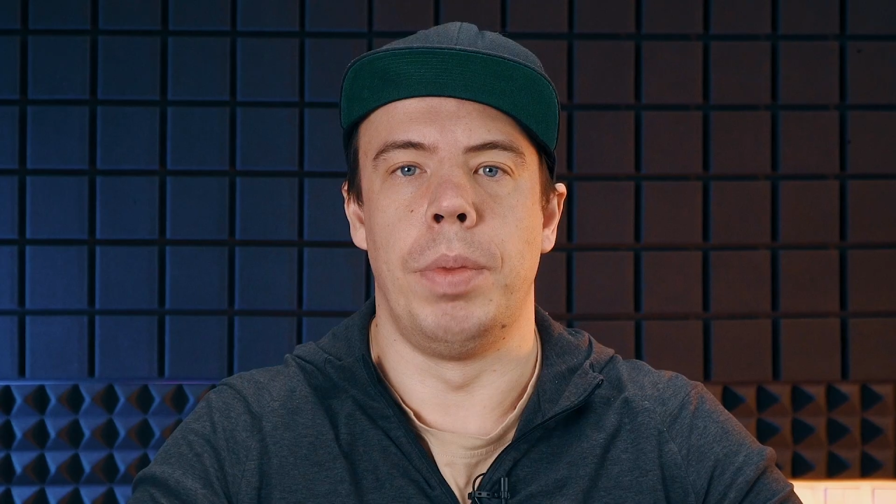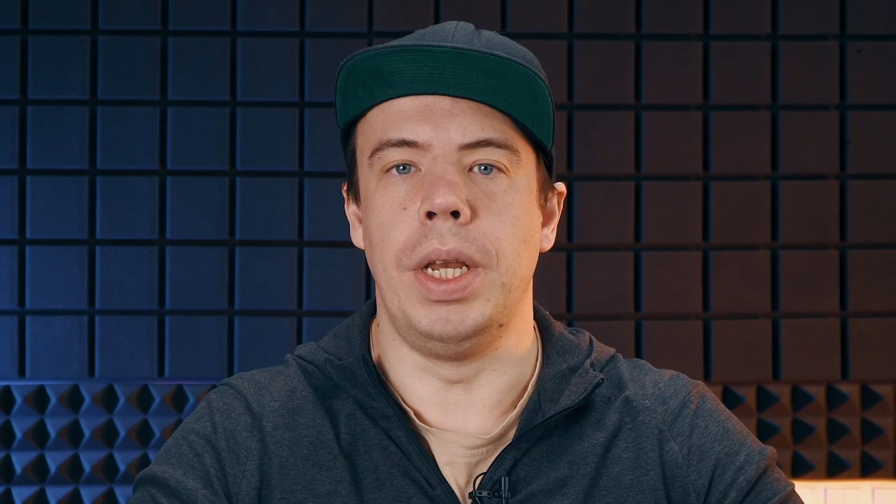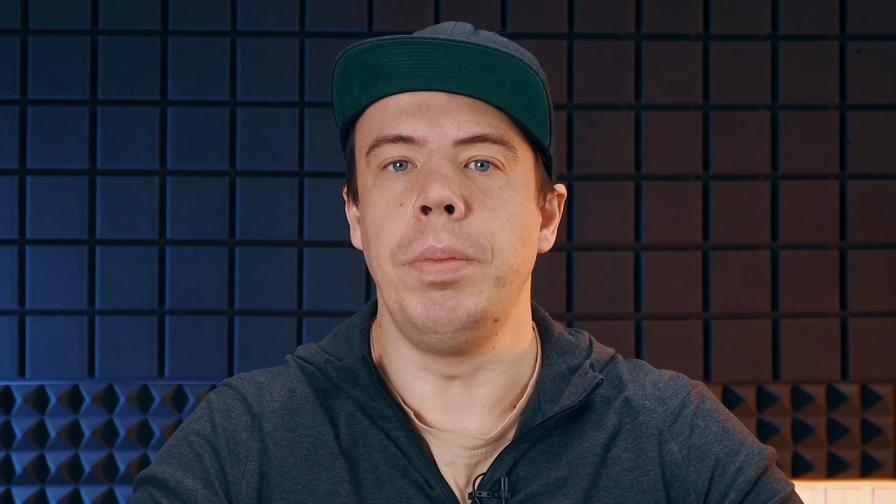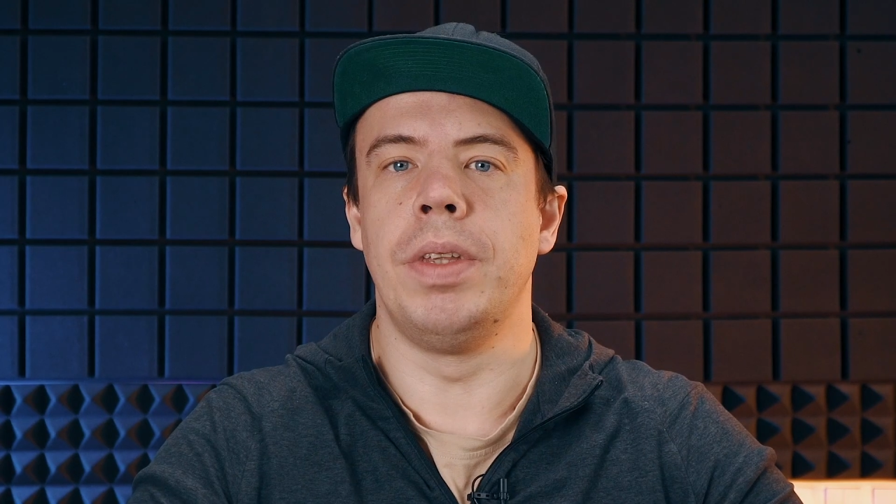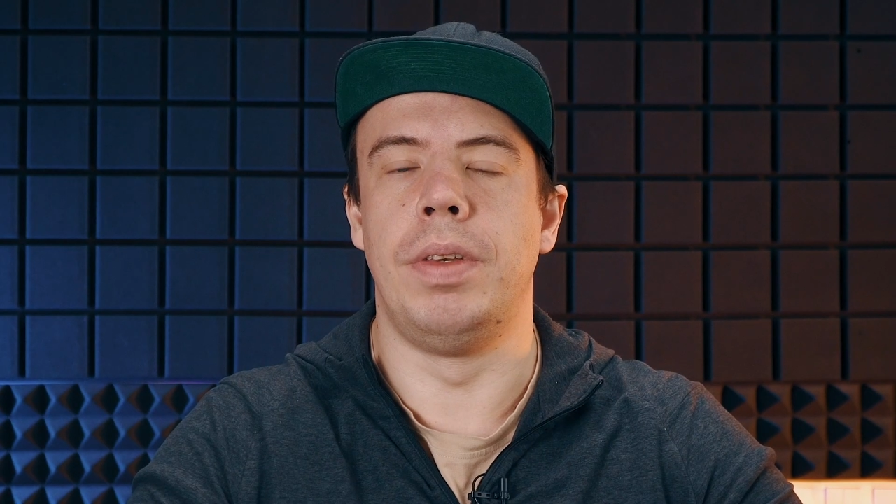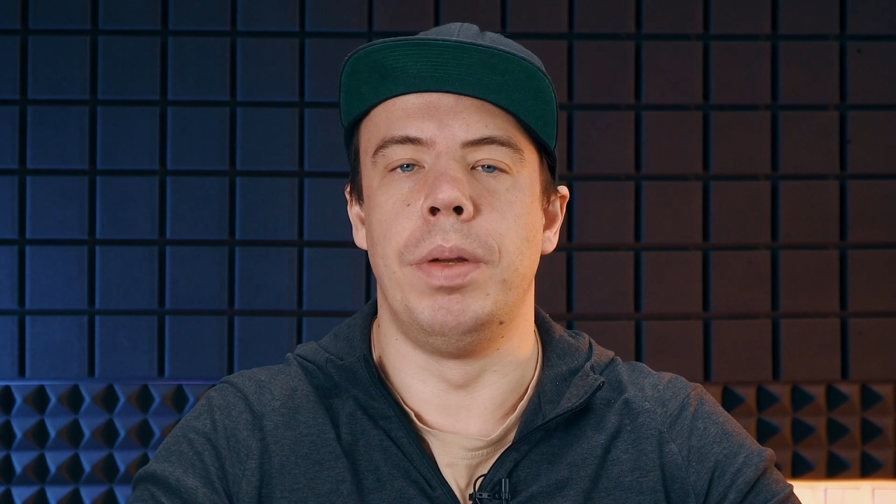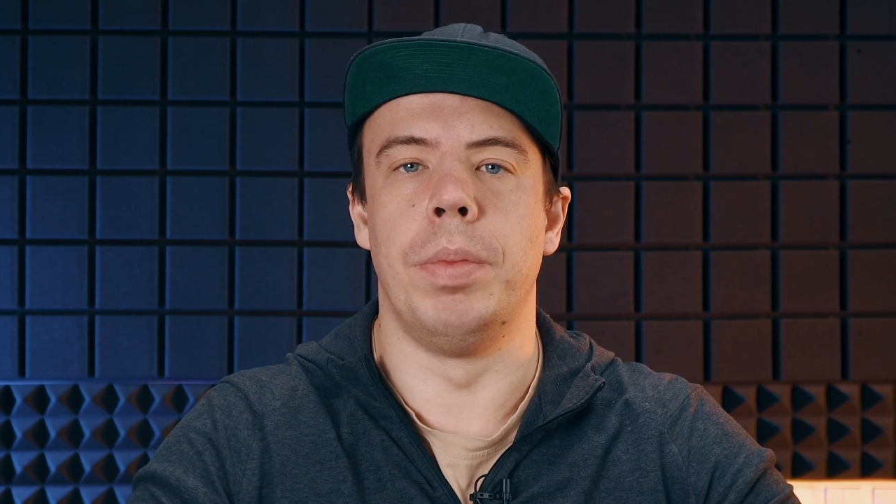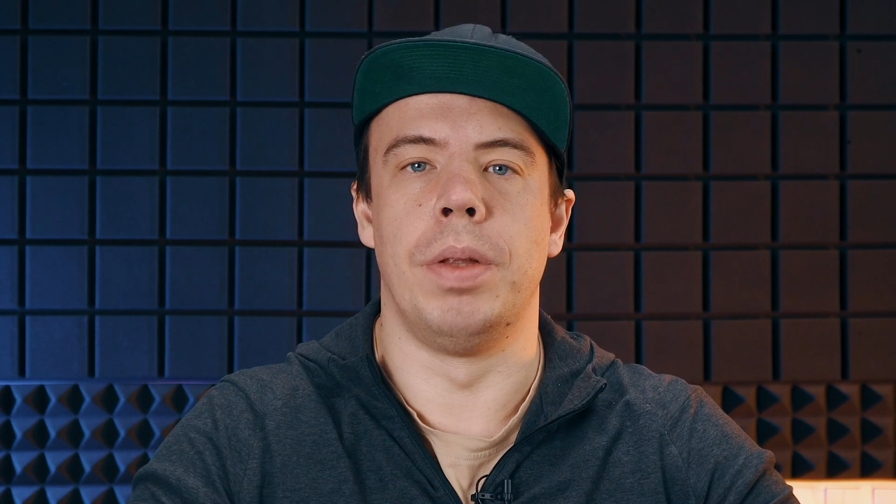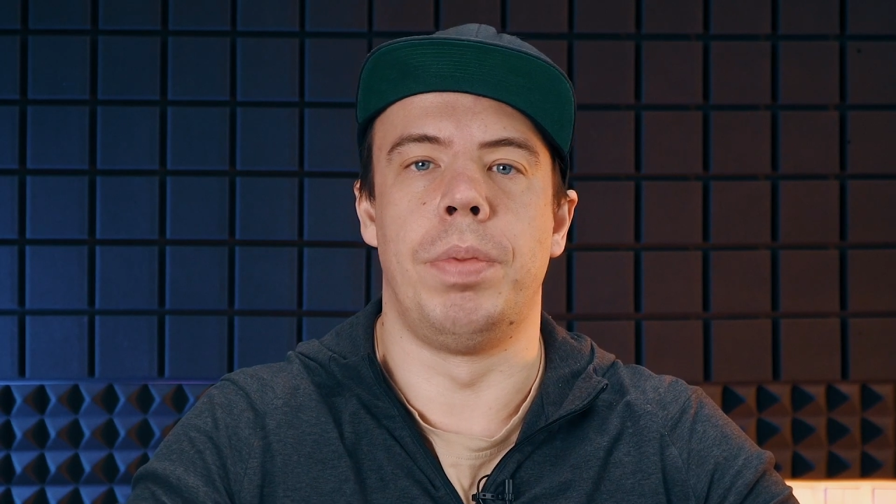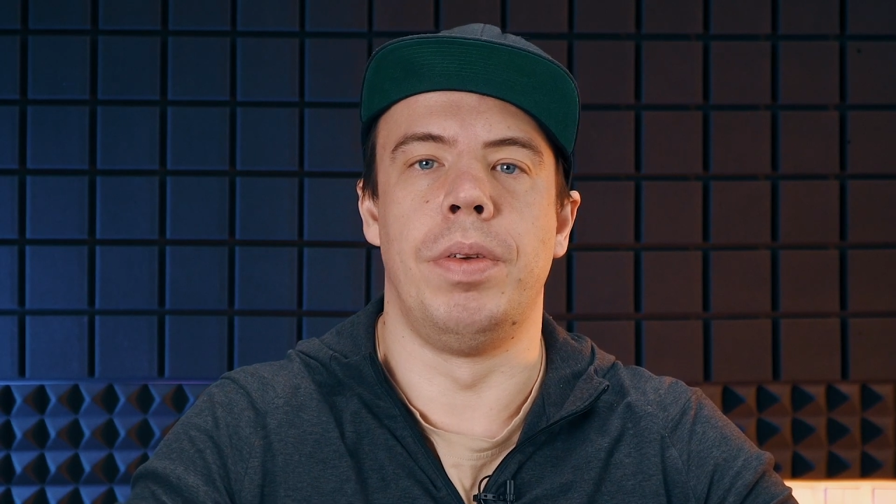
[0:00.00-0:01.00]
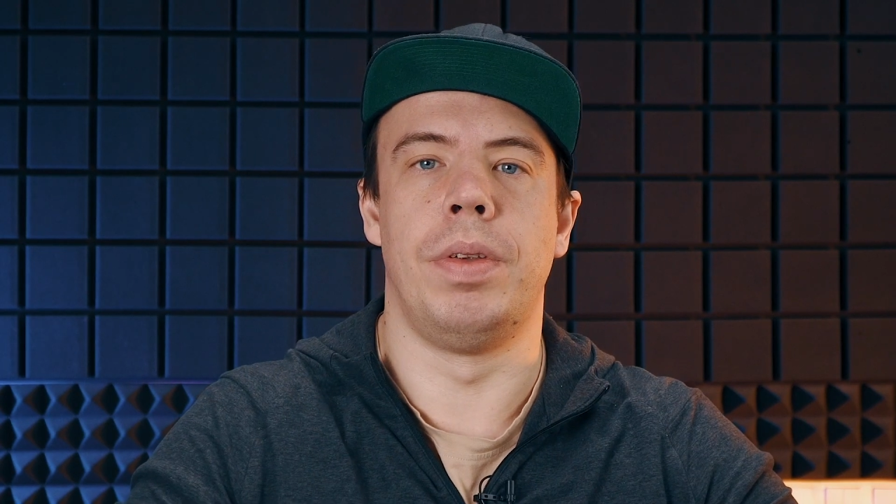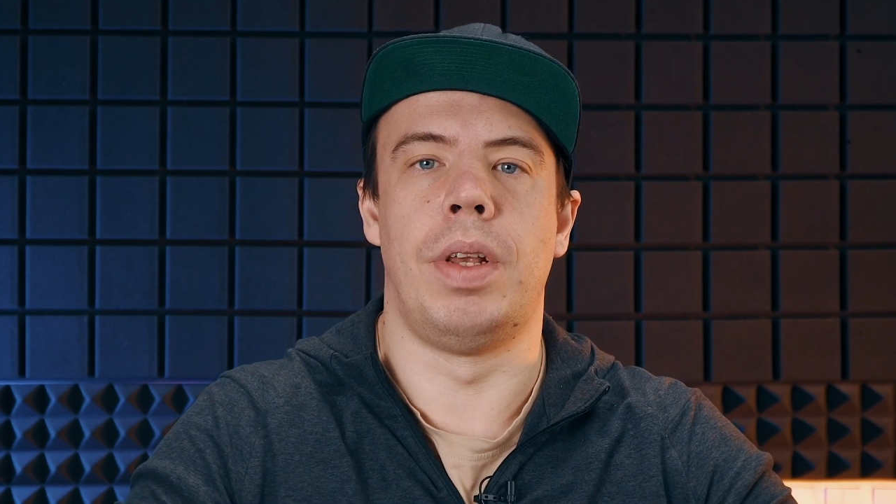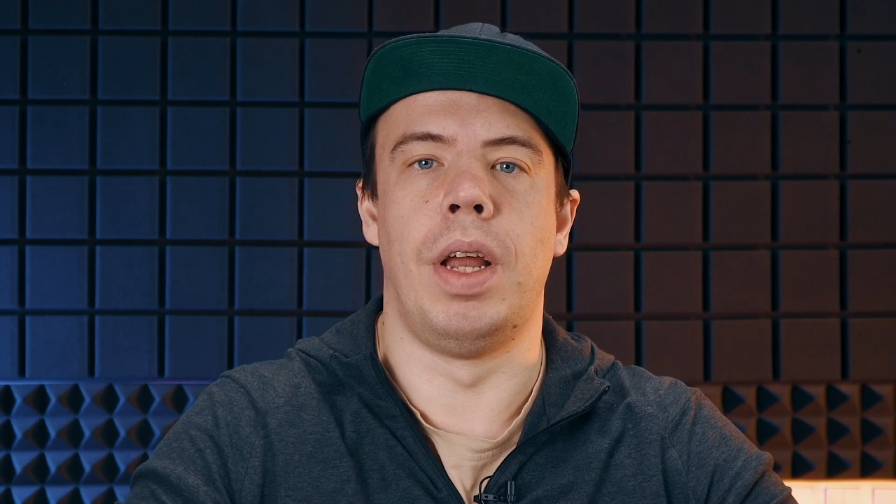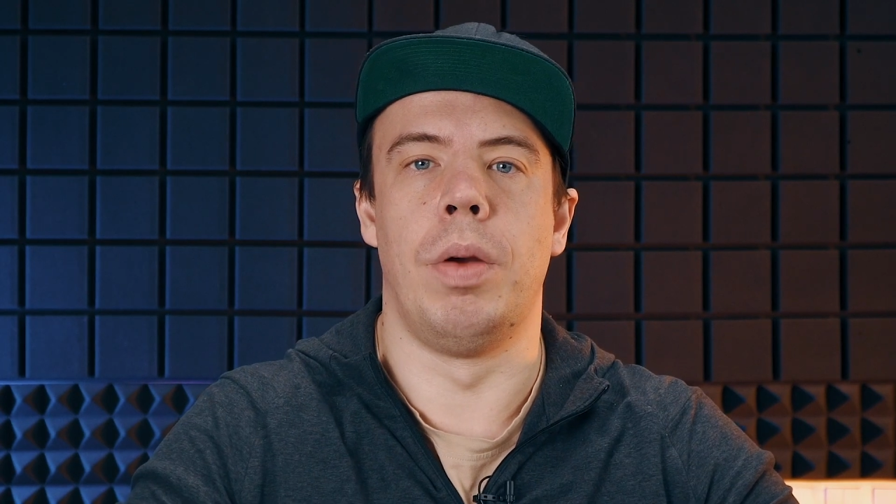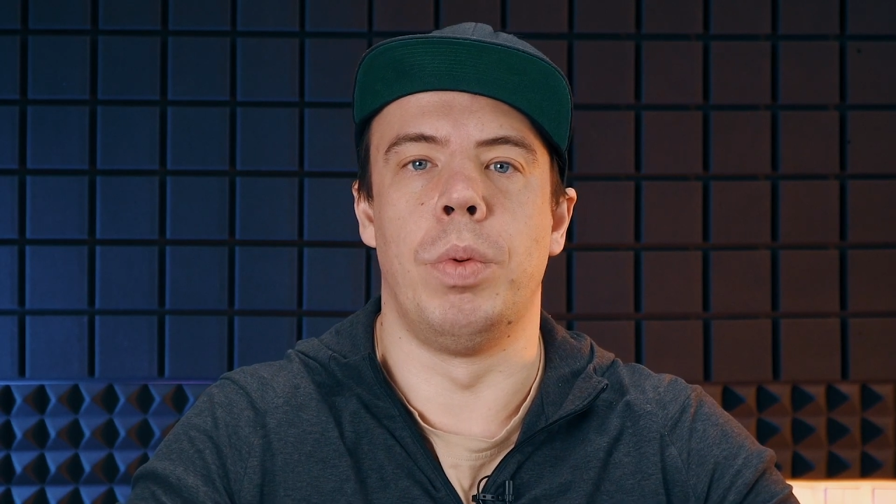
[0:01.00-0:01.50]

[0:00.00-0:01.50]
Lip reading: My name is Dima, and previously I